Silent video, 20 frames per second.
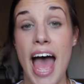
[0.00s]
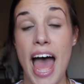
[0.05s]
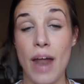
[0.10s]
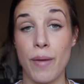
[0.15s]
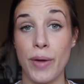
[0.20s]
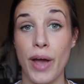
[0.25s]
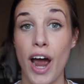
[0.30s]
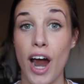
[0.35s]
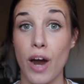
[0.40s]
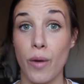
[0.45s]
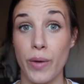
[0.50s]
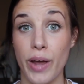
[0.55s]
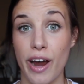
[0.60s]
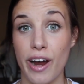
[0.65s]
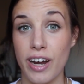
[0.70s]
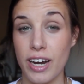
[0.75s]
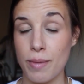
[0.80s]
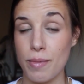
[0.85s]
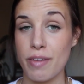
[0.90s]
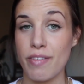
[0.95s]
And we are. We
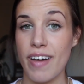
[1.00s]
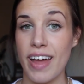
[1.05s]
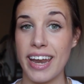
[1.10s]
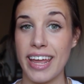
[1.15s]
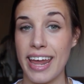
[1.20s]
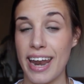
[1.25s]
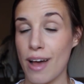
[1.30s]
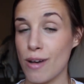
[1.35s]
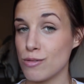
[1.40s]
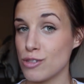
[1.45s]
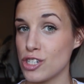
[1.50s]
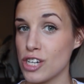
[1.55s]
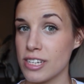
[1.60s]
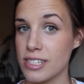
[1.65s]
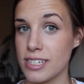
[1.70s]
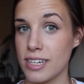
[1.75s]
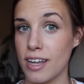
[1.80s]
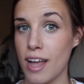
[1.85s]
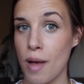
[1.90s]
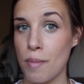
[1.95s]
are going to be finding it out in
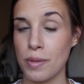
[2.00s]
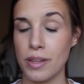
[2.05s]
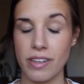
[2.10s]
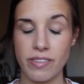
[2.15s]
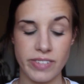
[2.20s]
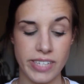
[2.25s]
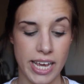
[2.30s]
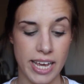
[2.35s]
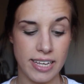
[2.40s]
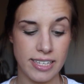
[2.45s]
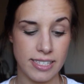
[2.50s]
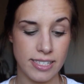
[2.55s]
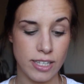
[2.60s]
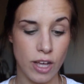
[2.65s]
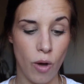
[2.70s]
just a couple of days.